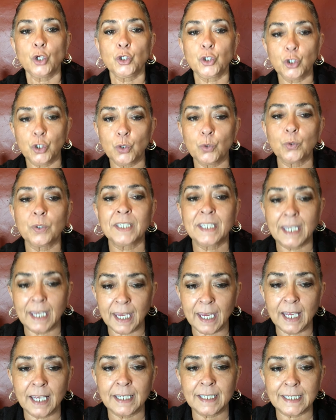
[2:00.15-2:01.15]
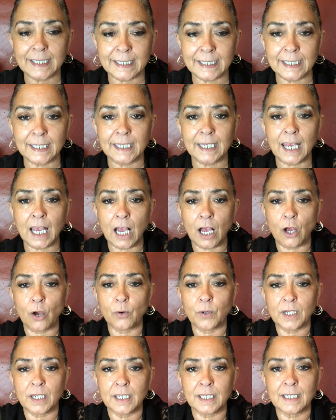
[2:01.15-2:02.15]
you can see
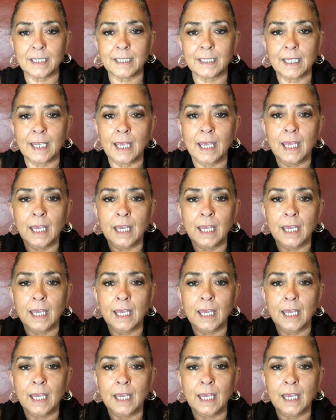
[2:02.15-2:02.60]
how it is